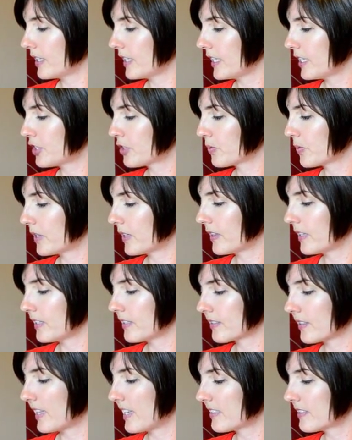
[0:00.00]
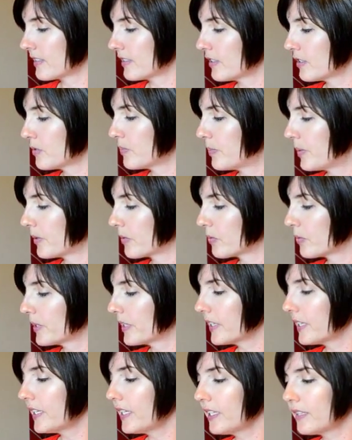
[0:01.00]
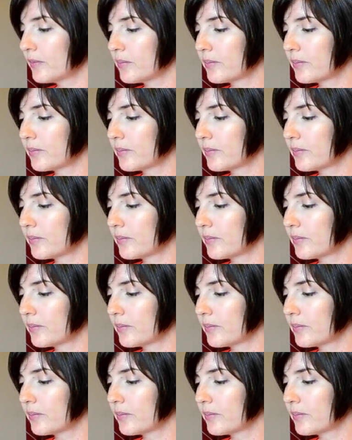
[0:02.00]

each one of these lessons. But really,